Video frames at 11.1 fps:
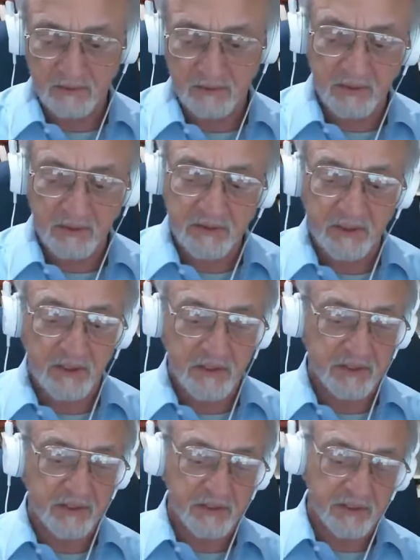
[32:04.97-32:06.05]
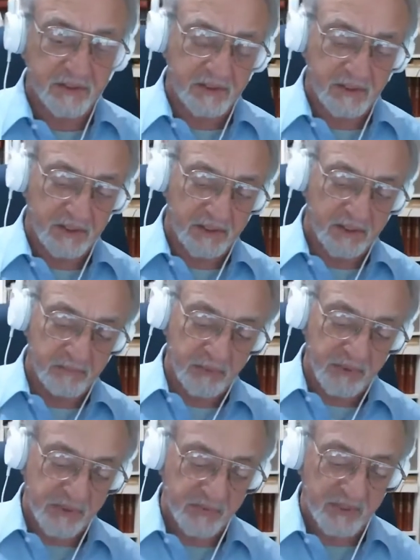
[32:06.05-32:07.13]
sort of the East Asian uh,
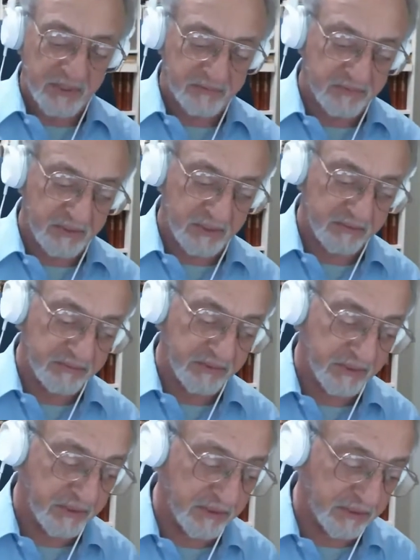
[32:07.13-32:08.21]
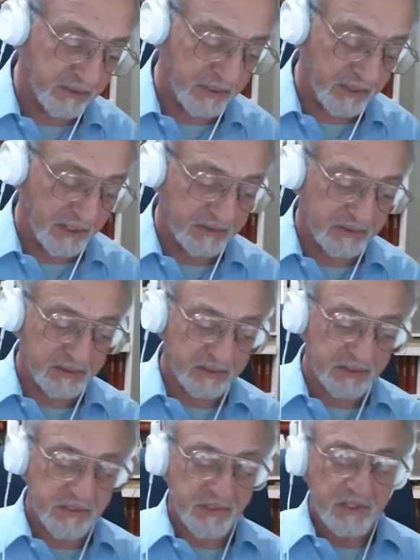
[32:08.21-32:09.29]
Buddhist way of, of looking at
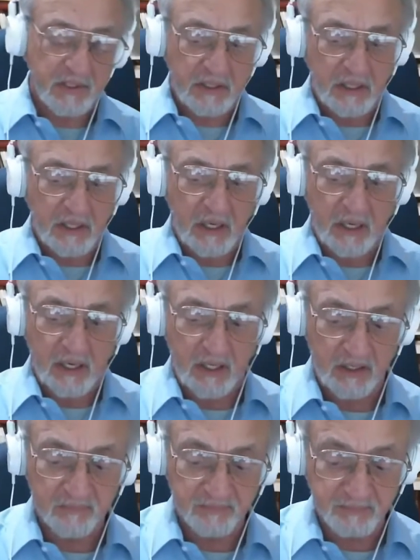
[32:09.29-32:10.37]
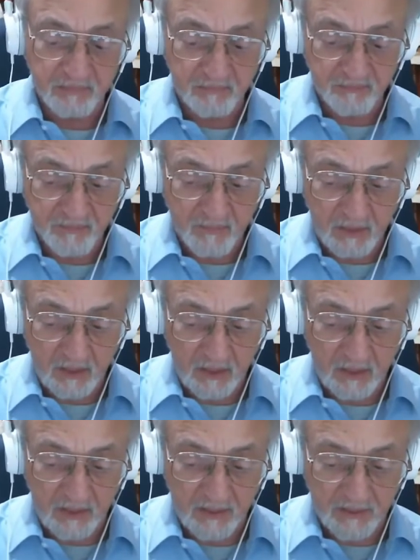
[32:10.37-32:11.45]
things, um,
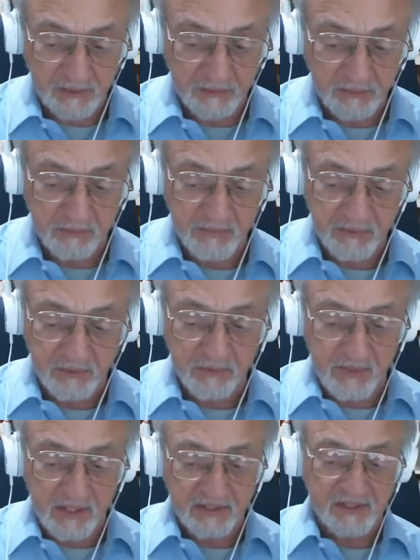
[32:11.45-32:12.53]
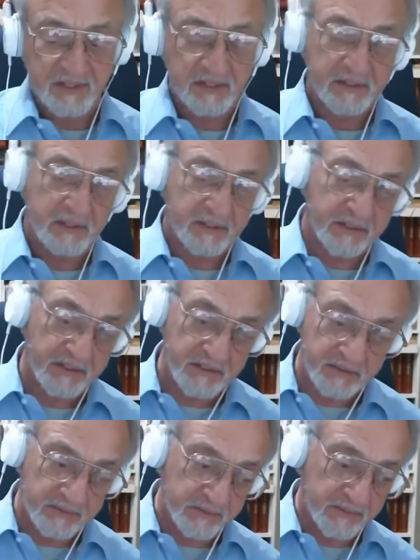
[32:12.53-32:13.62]
you know, you you might think that you
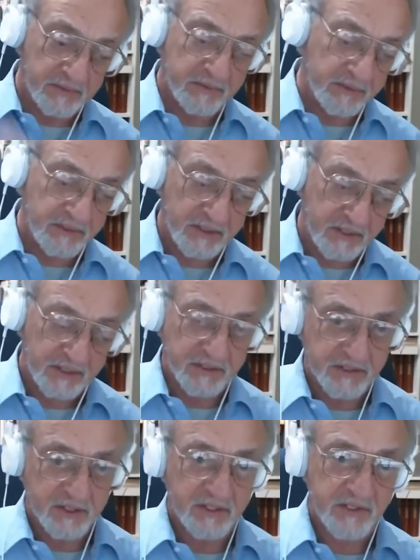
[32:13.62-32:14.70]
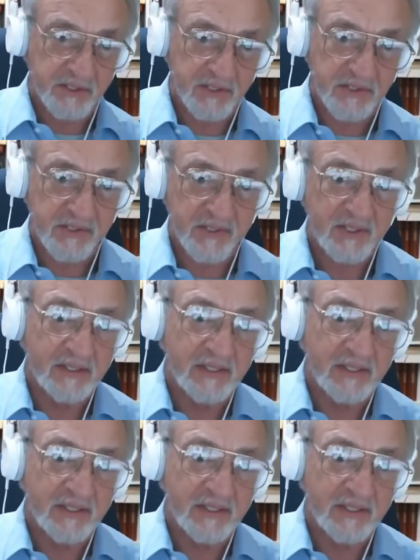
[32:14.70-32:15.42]
know you're getting justice,